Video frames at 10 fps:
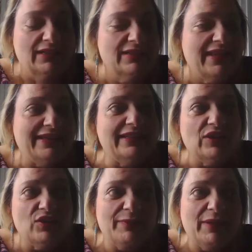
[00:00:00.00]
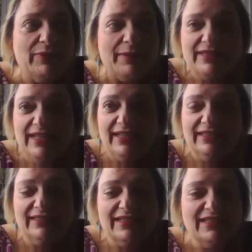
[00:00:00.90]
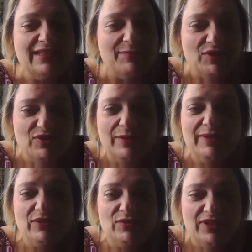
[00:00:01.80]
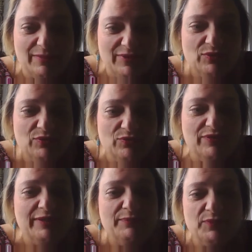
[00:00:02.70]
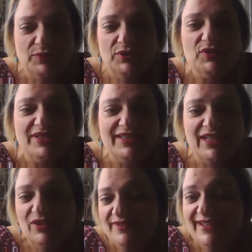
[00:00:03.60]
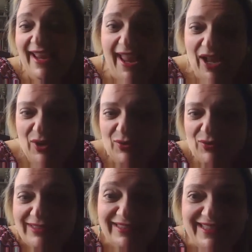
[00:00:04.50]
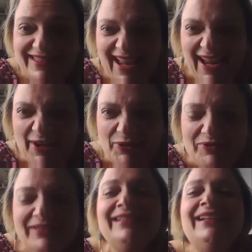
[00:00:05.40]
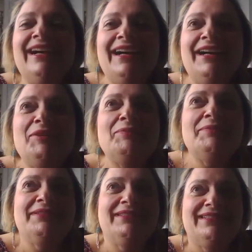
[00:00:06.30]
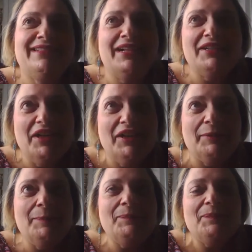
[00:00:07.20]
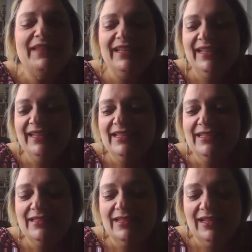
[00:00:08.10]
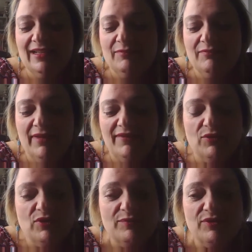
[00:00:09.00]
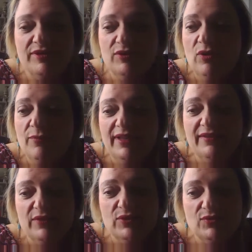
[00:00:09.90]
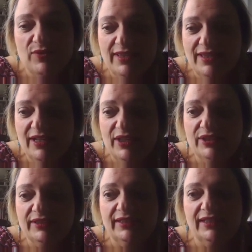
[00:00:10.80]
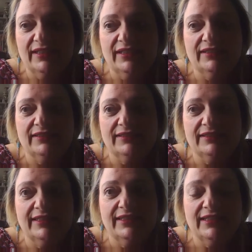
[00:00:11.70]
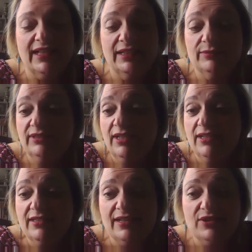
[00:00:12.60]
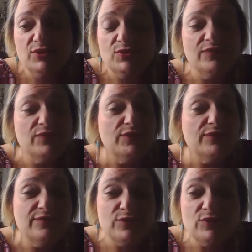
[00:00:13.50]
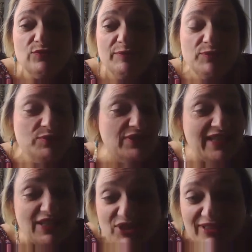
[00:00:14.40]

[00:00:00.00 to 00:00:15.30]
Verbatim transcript: they could go to my website it's www.rebootyourselfnow now um, com and um, my phone number and all my info is right there uh, and i will contact you for your first reboot session